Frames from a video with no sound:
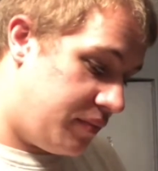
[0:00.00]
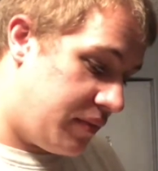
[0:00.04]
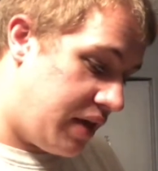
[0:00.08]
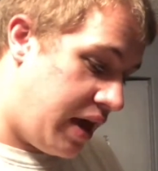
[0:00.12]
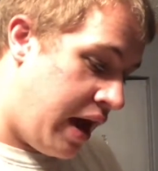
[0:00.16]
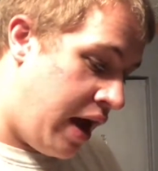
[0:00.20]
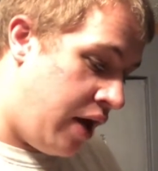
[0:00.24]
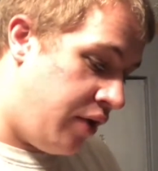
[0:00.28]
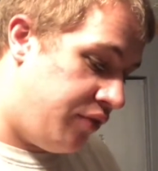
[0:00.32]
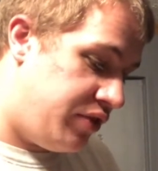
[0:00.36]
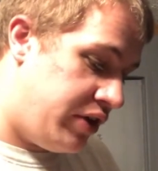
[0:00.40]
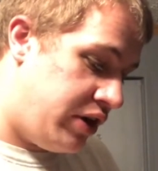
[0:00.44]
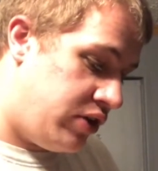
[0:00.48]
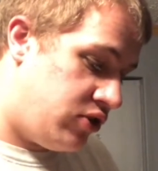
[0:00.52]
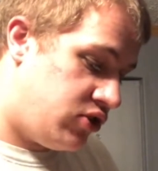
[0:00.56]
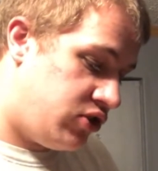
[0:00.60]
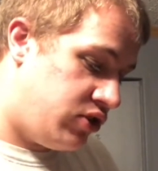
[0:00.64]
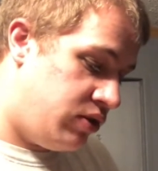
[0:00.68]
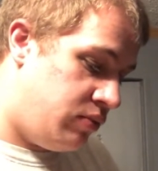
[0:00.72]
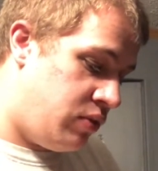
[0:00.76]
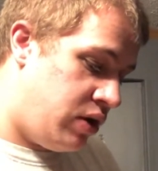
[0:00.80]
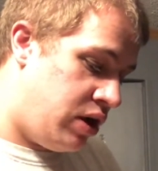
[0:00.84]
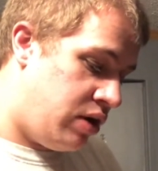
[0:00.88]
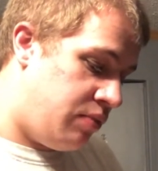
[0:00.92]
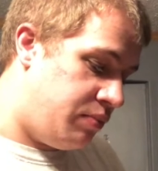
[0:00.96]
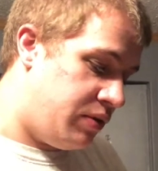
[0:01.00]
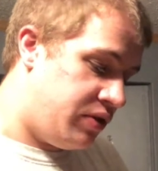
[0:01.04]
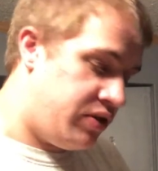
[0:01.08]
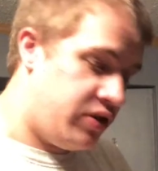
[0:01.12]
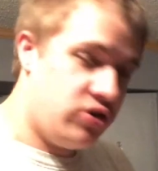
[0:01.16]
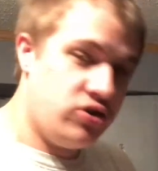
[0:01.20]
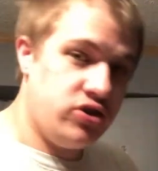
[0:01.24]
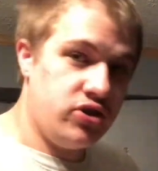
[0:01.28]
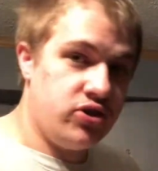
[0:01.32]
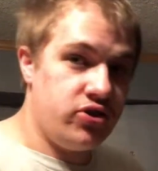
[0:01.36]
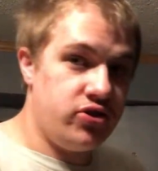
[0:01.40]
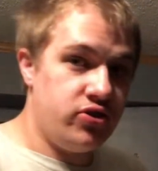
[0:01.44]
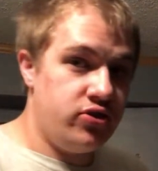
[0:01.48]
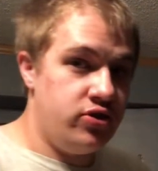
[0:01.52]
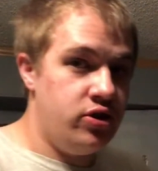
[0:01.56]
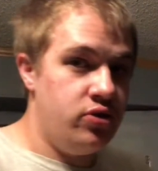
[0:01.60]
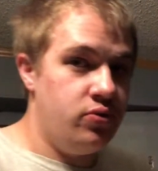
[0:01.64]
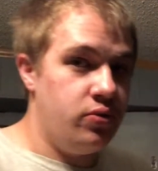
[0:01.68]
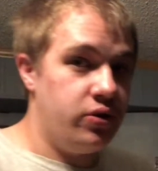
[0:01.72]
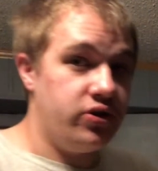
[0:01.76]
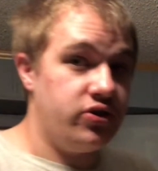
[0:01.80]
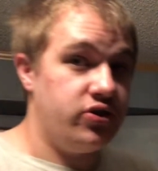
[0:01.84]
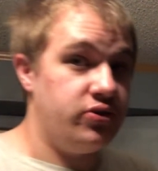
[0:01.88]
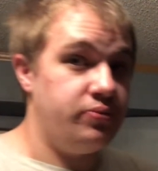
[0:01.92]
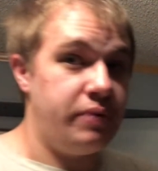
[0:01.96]
out there somewhere, but they're just too
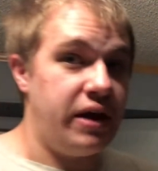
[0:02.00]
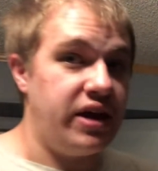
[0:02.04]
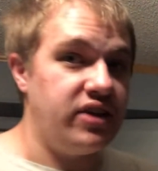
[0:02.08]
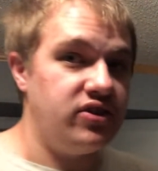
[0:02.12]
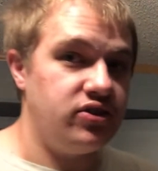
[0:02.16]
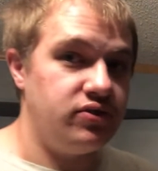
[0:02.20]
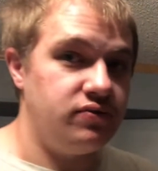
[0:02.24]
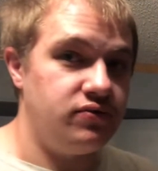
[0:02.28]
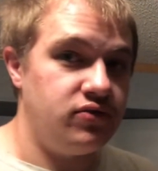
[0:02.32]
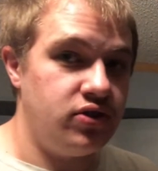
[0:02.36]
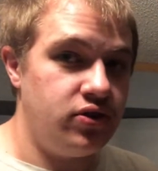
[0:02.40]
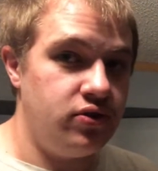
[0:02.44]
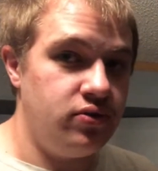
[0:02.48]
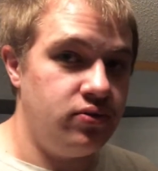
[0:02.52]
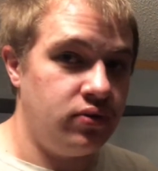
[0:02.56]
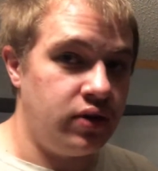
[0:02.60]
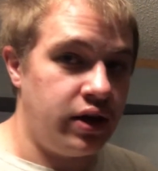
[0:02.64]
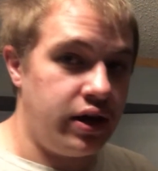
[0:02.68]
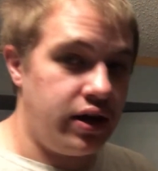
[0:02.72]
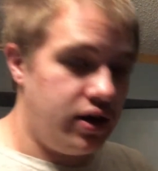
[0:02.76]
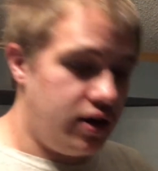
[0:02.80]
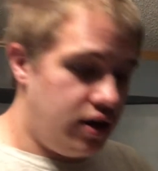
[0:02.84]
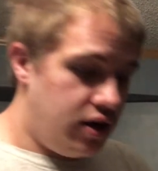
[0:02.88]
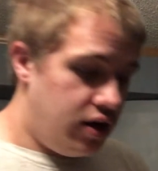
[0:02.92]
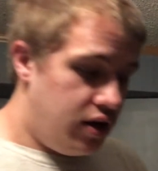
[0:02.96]
expensive too, like